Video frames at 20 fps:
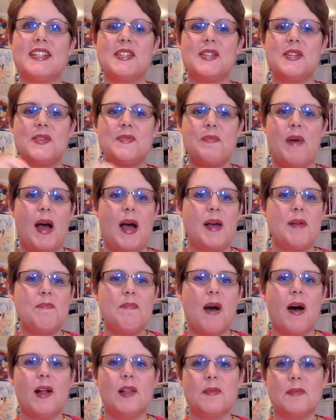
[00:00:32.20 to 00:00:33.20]
to my
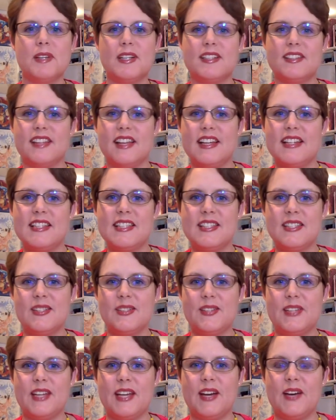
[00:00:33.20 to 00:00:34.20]
Polymer Clay
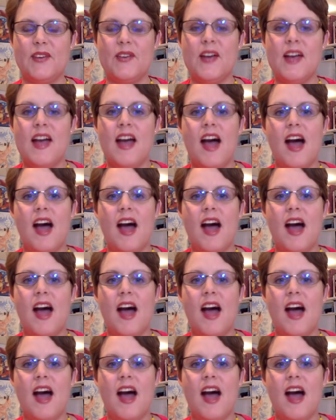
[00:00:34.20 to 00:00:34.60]
studio.